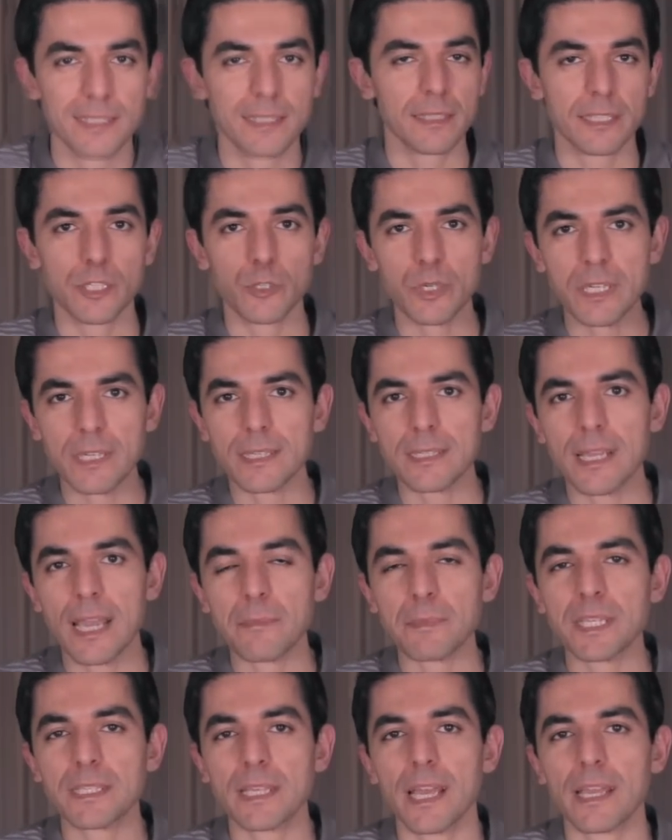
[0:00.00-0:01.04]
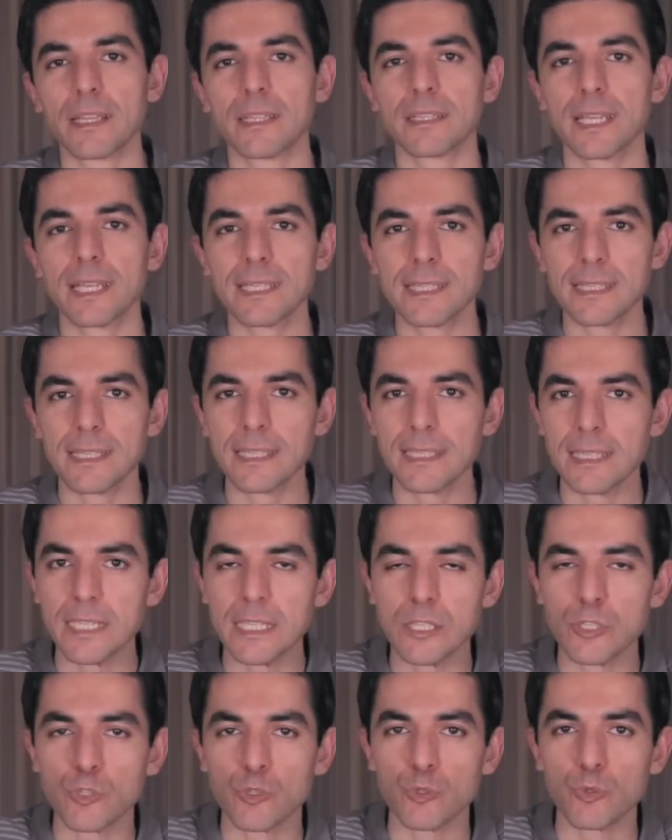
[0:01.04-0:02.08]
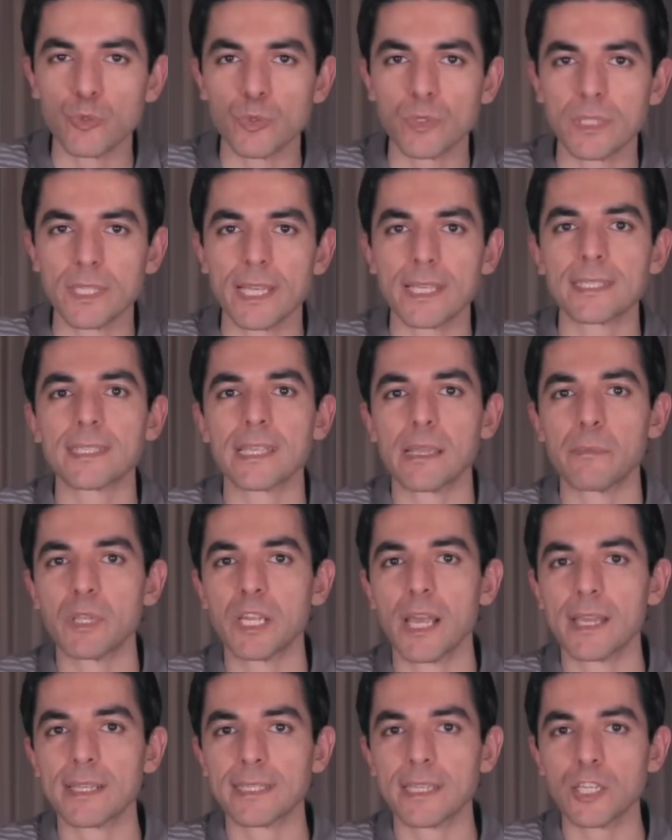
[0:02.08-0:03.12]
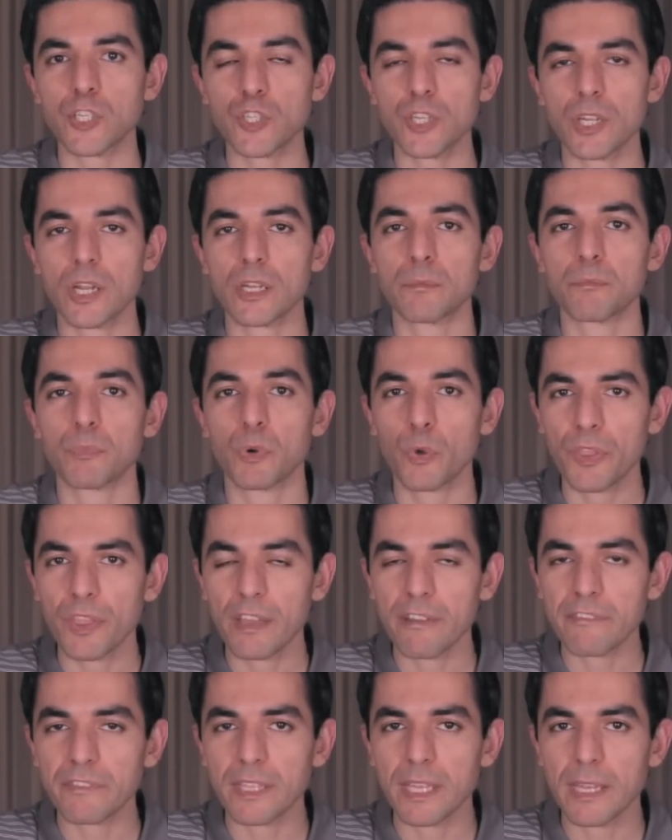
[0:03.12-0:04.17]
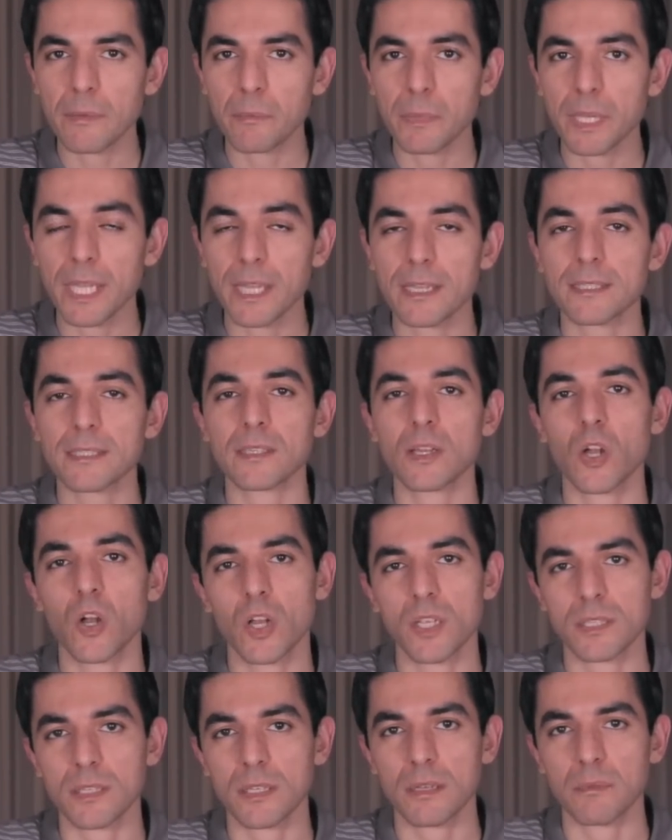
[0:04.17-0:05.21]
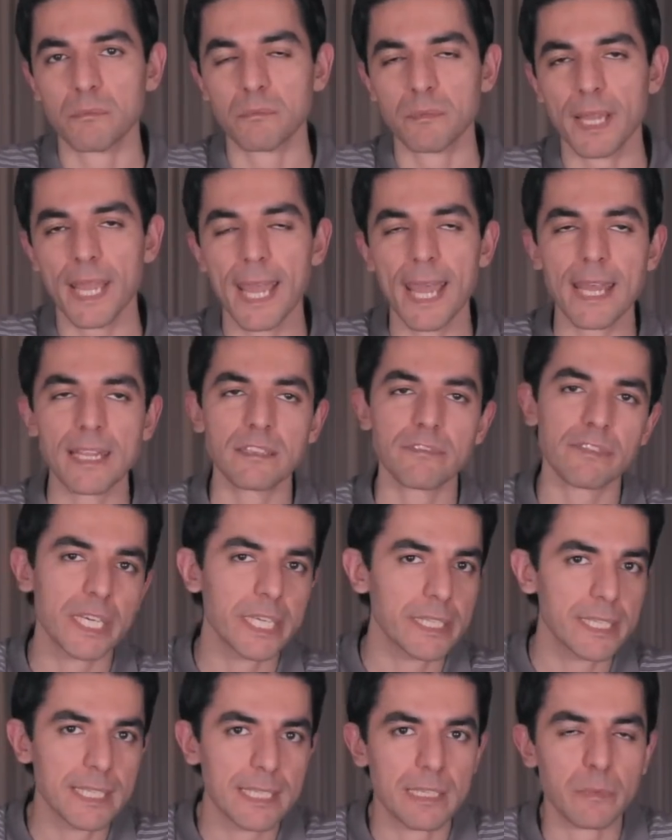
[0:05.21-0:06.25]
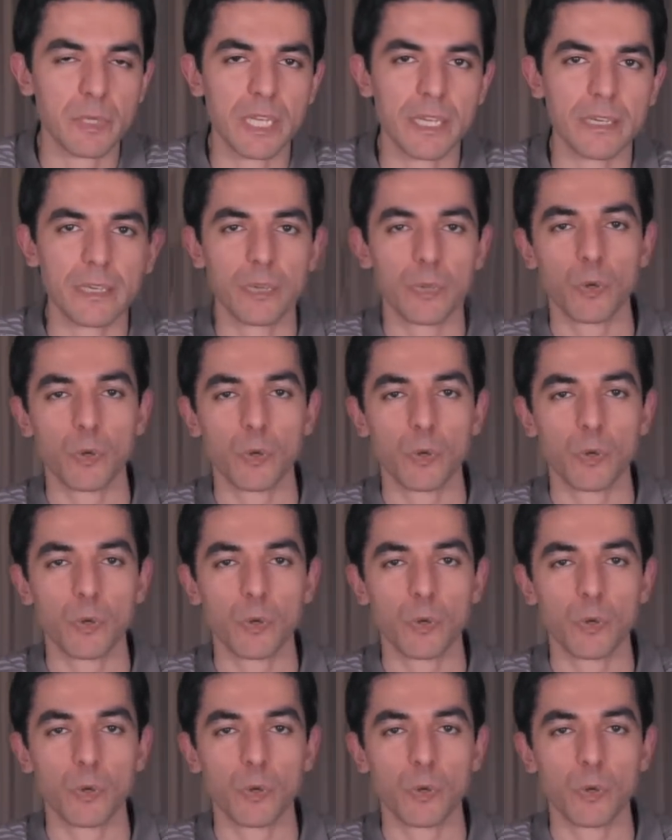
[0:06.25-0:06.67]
During the time that I tested these two, the stabilization on both of them is awesome and very similar.